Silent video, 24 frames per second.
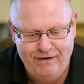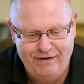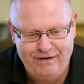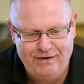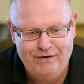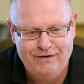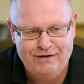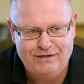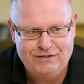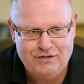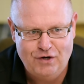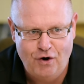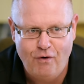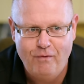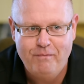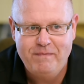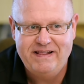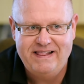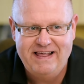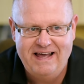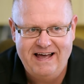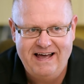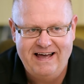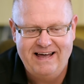And you had told me
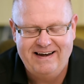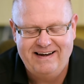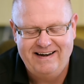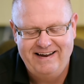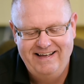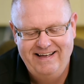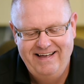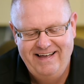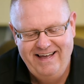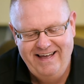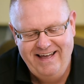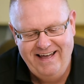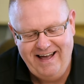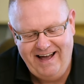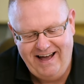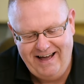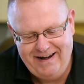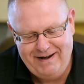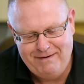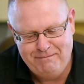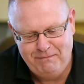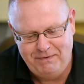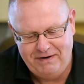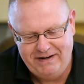that. I
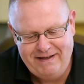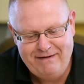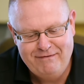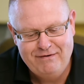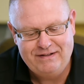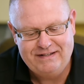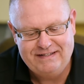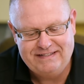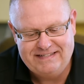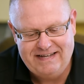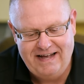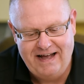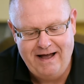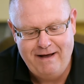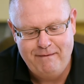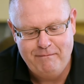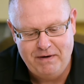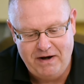didn't believe it at the time,